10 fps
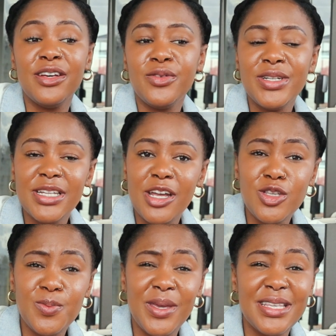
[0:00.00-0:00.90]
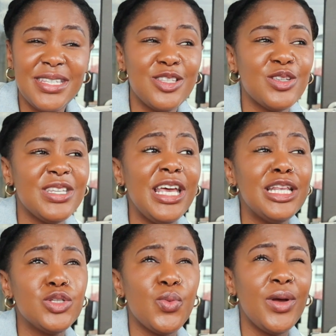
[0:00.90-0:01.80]
The reason I use PNC is because
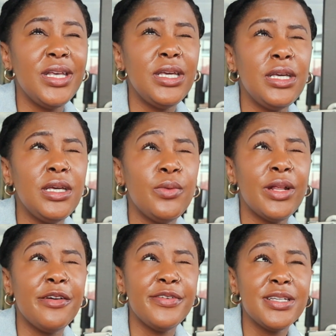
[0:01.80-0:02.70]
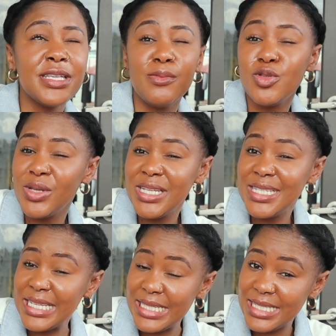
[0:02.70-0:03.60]
when I first came,
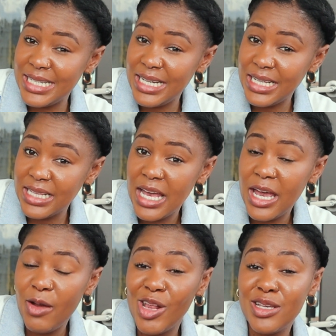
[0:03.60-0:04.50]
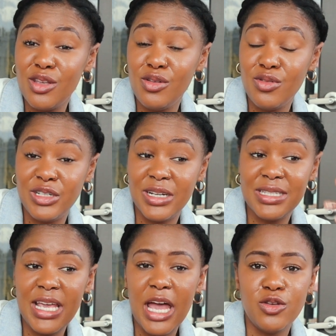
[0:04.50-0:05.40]
2016, when I was in New
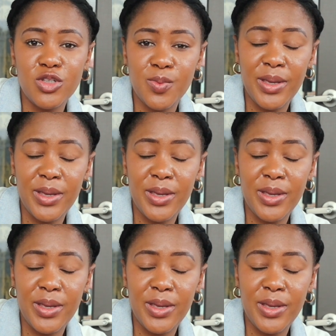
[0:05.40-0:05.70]
Jersey, I used